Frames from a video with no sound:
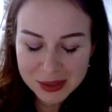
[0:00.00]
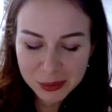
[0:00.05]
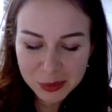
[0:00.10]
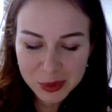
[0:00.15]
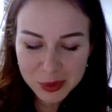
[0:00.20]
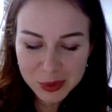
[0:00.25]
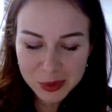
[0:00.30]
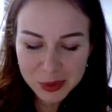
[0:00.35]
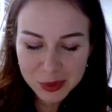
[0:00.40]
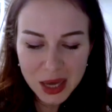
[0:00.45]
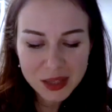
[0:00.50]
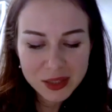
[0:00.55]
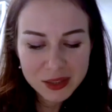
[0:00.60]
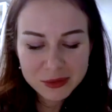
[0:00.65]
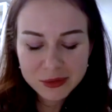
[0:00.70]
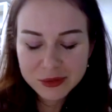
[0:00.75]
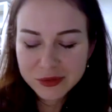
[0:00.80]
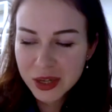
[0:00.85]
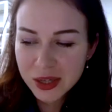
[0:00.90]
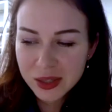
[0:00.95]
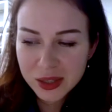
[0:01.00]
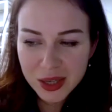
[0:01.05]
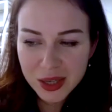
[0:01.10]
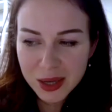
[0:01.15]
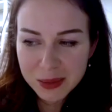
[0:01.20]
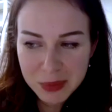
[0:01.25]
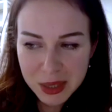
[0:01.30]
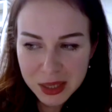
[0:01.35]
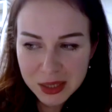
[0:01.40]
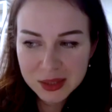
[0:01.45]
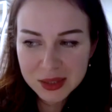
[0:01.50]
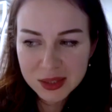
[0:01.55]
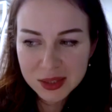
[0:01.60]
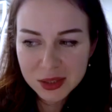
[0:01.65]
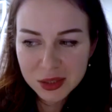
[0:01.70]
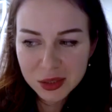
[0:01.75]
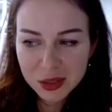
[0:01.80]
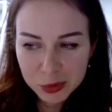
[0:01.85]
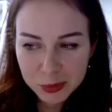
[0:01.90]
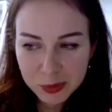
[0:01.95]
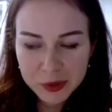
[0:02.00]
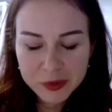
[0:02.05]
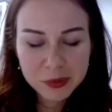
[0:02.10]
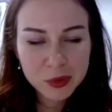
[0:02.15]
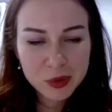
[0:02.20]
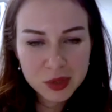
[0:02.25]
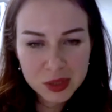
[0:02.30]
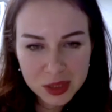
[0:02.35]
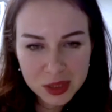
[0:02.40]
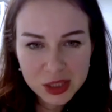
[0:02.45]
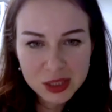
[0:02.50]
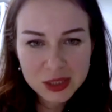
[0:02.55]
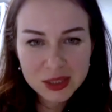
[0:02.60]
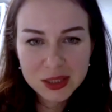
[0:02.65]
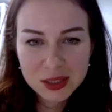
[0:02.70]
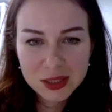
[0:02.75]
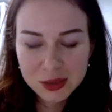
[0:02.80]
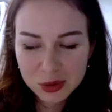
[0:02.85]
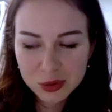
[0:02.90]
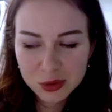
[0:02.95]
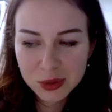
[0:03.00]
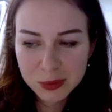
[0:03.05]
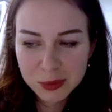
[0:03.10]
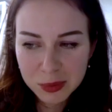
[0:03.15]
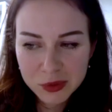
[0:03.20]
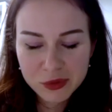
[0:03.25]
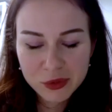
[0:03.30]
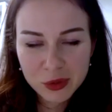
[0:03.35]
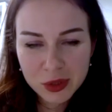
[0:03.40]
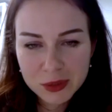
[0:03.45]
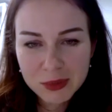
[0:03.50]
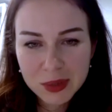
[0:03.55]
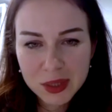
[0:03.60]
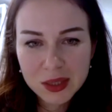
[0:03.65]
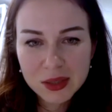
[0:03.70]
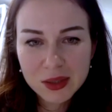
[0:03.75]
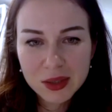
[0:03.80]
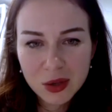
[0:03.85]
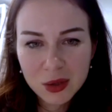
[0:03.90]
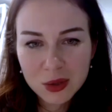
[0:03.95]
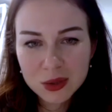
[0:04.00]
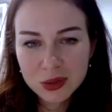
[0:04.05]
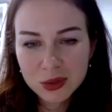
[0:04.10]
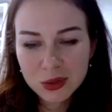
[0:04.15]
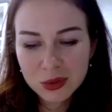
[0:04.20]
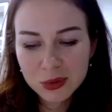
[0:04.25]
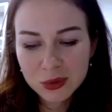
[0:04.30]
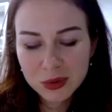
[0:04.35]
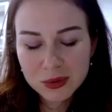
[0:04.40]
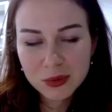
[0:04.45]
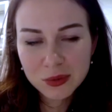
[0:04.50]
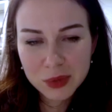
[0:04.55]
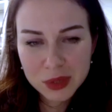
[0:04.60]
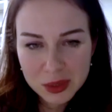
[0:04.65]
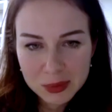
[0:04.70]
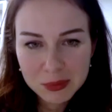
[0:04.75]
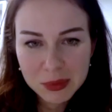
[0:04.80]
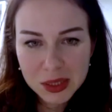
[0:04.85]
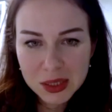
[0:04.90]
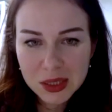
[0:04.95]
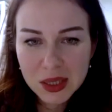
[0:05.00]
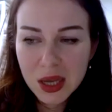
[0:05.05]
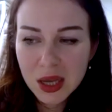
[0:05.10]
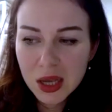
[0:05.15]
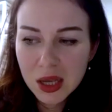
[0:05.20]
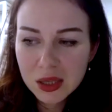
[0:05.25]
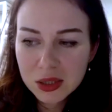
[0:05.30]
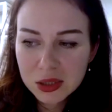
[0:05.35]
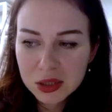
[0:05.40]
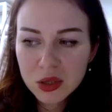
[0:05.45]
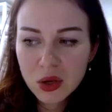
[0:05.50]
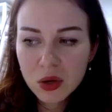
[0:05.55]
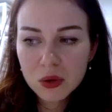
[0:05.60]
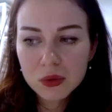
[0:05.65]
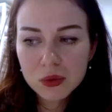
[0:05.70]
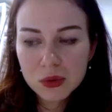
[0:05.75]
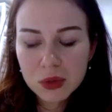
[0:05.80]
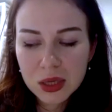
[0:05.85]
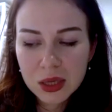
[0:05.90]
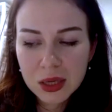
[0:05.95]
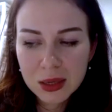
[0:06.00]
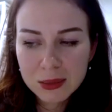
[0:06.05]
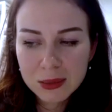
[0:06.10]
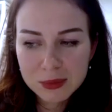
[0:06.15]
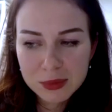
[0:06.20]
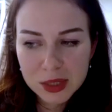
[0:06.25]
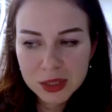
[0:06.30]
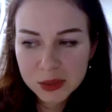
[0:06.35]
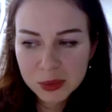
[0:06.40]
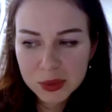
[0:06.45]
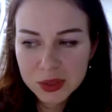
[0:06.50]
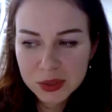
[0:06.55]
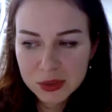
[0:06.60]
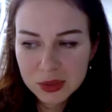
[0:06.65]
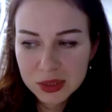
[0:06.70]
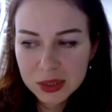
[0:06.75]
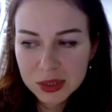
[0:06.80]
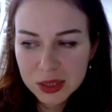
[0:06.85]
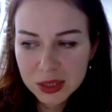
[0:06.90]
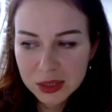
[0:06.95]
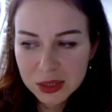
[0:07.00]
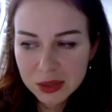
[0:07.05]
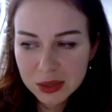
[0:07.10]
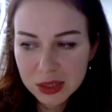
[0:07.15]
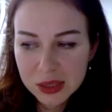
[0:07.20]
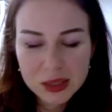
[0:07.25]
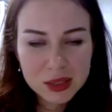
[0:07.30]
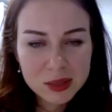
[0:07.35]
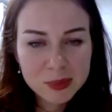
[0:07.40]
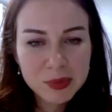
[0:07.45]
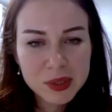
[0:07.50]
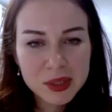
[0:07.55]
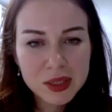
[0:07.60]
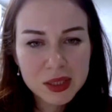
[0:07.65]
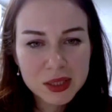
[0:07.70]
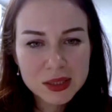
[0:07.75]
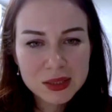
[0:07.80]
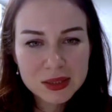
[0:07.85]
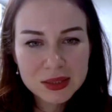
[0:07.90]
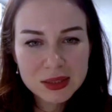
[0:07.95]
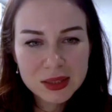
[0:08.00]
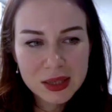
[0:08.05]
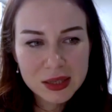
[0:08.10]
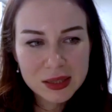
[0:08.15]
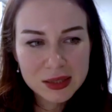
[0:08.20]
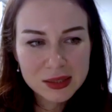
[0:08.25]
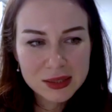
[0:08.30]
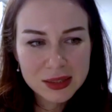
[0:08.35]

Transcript: we had a very amazing group of musicians who were performing also with me. So it was really a great experience, and I think